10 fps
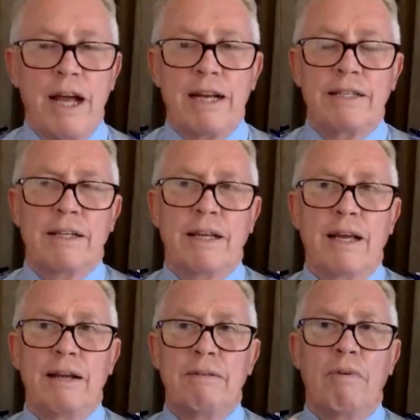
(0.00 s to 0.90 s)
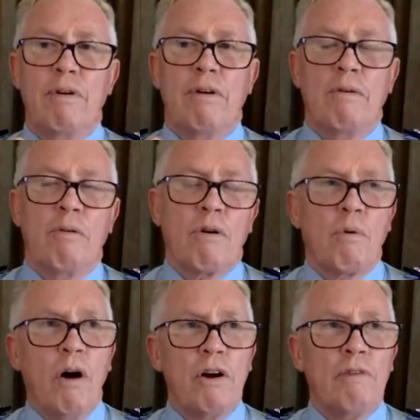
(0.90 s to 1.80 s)
And
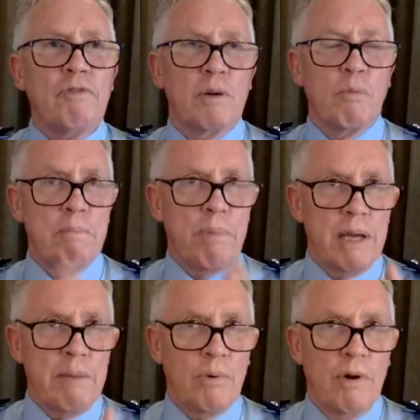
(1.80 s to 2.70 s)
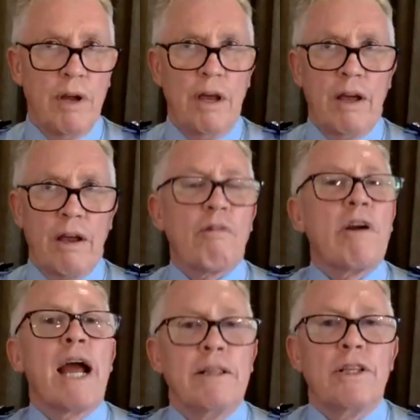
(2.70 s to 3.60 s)
quite often when people
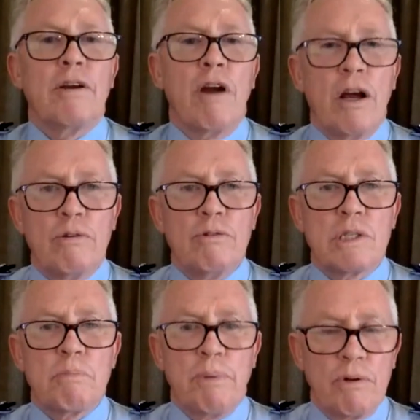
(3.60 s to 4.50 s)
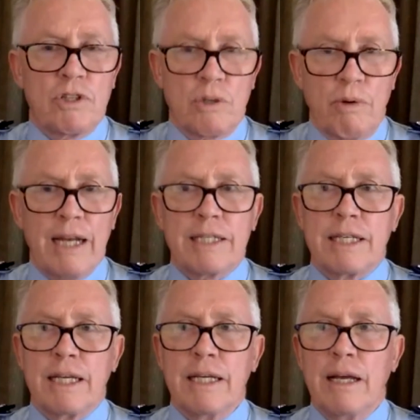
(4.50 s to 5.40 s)
create their own
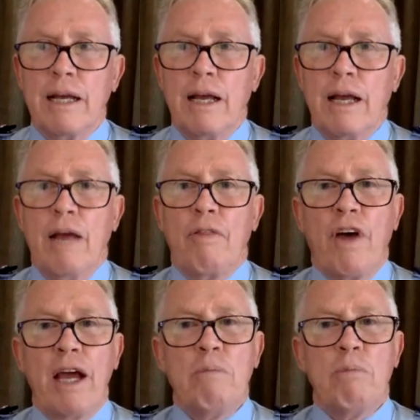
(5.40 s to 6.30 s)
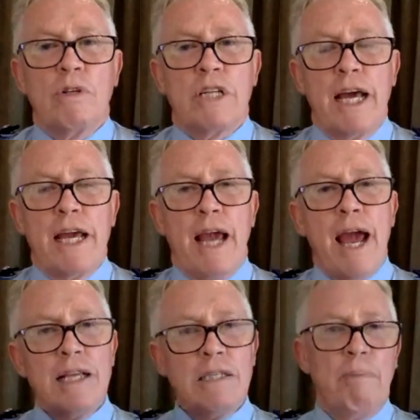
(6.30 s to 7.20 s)
spirituality, they will take
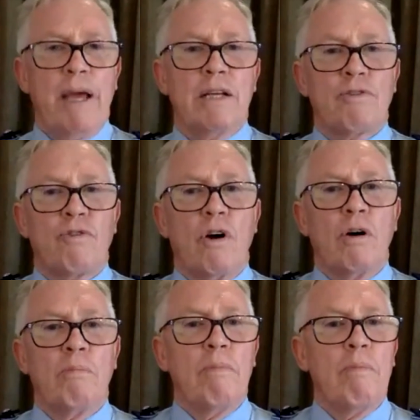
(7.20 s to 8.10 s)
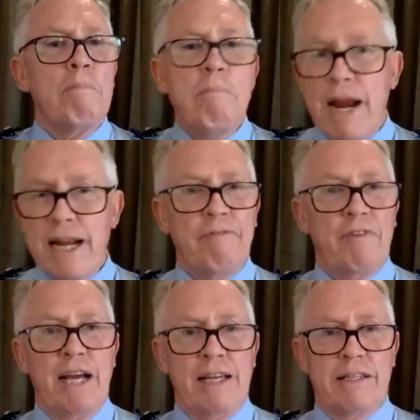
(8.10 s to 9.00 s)
aspects from many
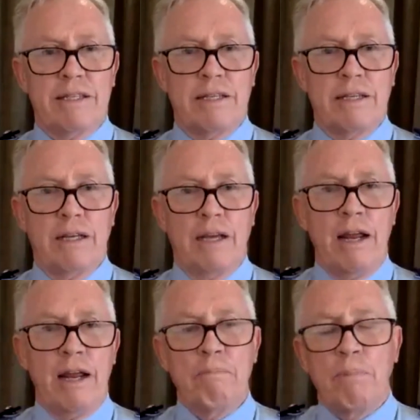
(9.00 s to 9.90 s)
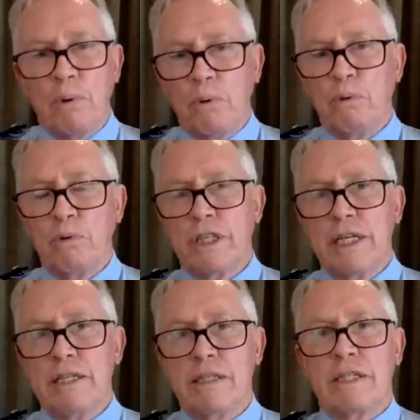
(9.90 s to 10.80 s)
faiths and pull
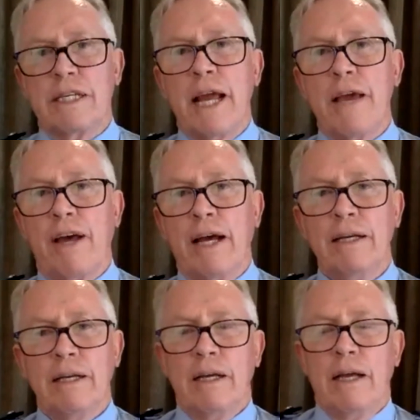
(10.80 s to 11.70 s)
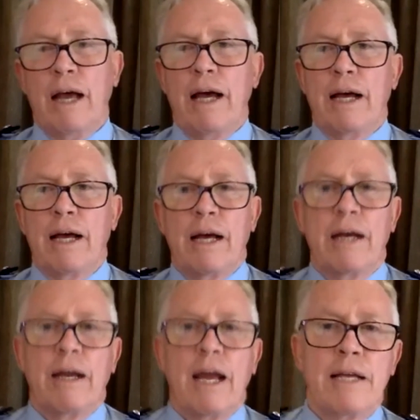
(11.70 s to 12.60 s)
these together
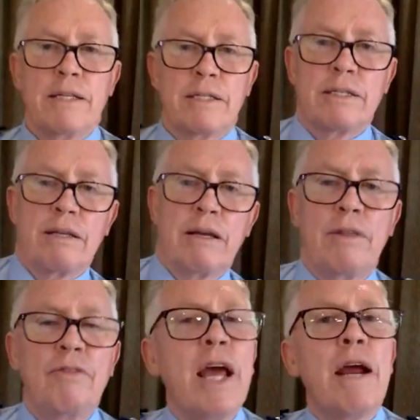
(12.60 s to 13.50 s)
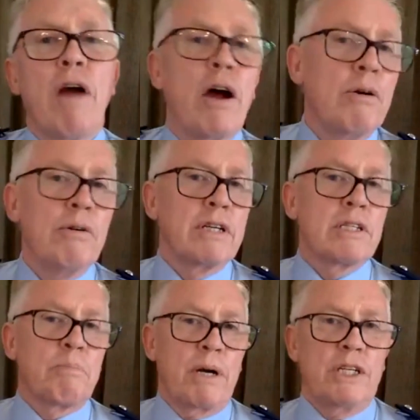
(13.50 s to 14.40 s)
as in their own
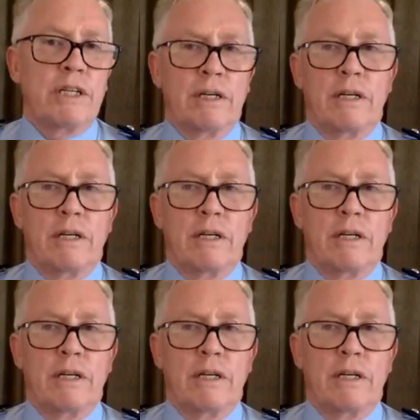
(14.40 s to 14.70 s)
expression.